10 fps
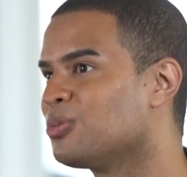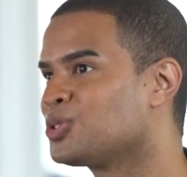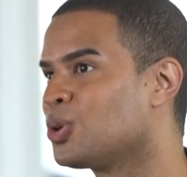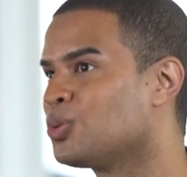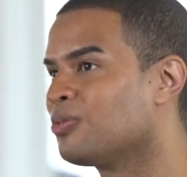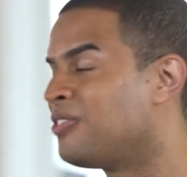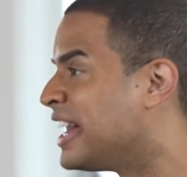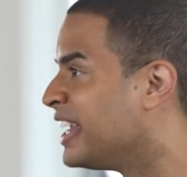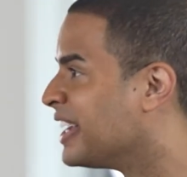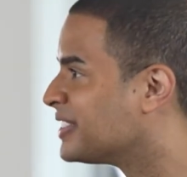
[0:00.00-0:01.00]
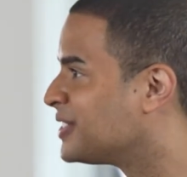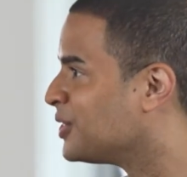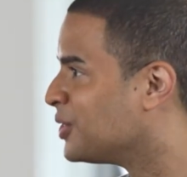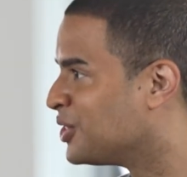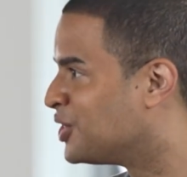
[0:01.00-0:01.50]
So finance,
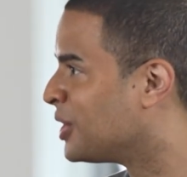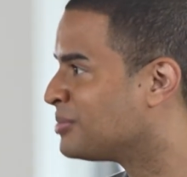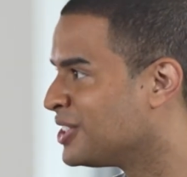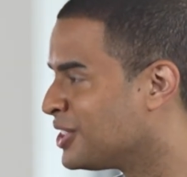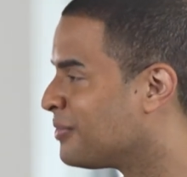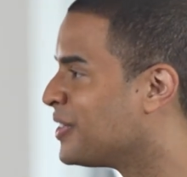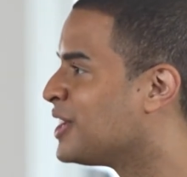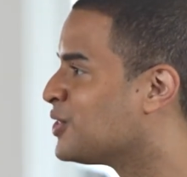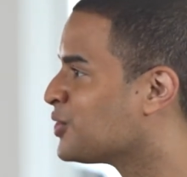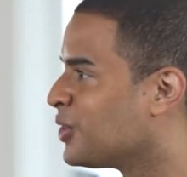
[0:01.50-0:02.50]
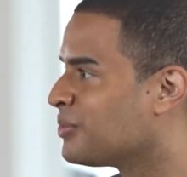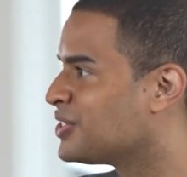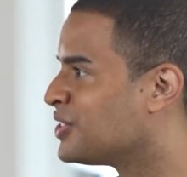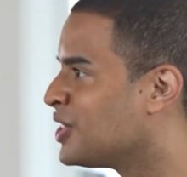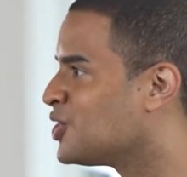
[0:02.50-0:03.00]
you jumped into the financial
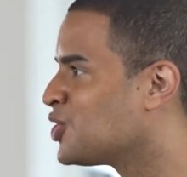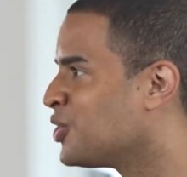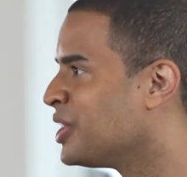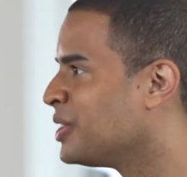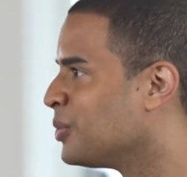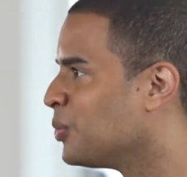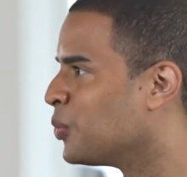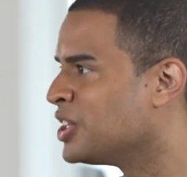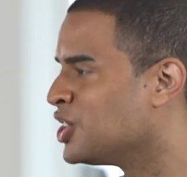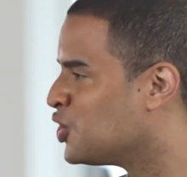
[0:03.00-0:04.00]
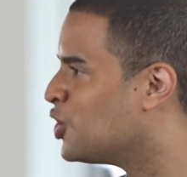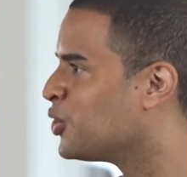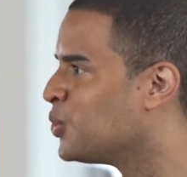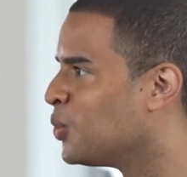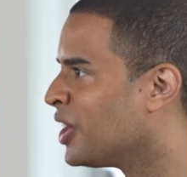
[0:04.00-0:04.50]
services industry. When did you know
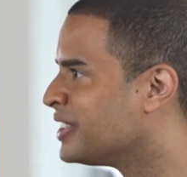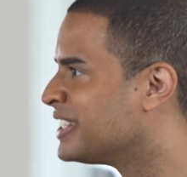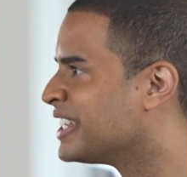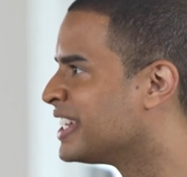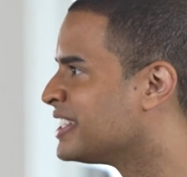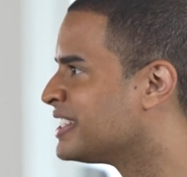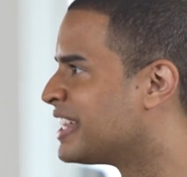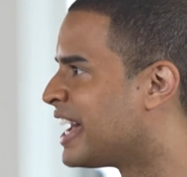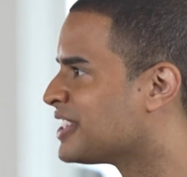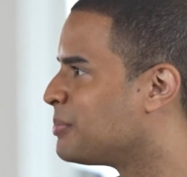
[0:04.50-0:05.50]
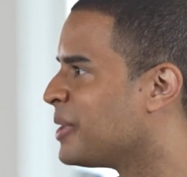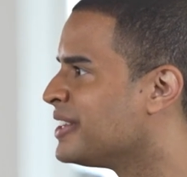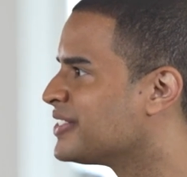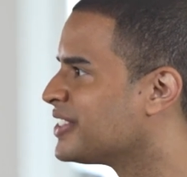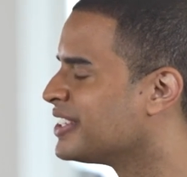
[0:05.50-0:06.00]
you wanted to get into that
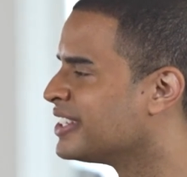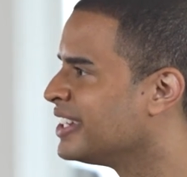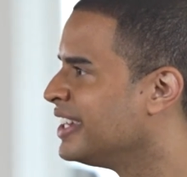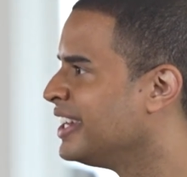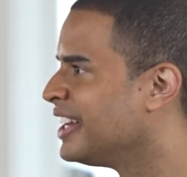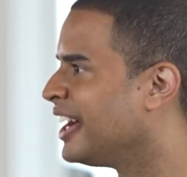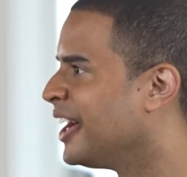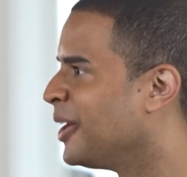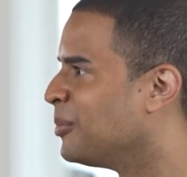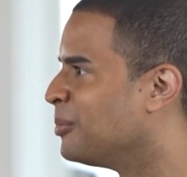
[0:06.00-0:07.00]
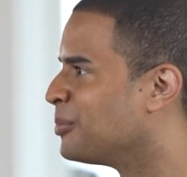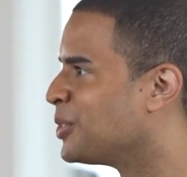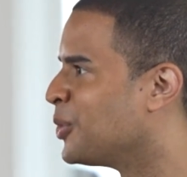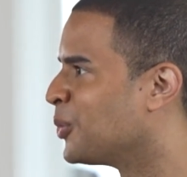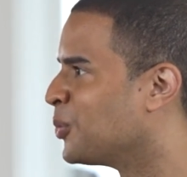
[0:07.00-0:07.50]
space, and
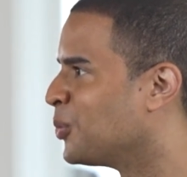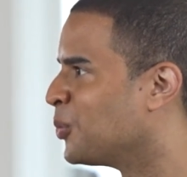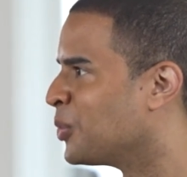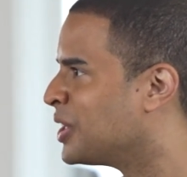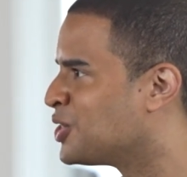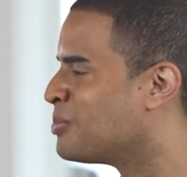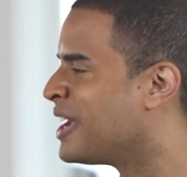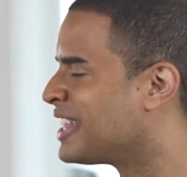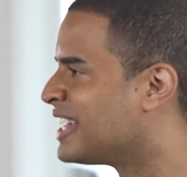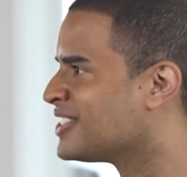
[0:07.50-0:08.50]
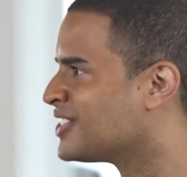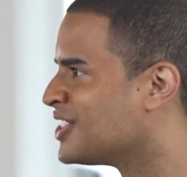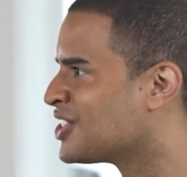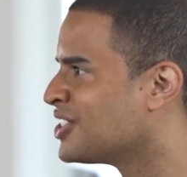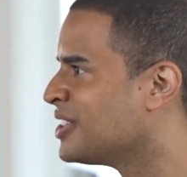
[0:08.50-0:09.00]
you know, when did you make that
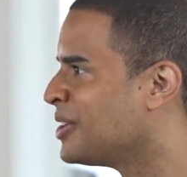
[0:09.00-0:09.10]
decision?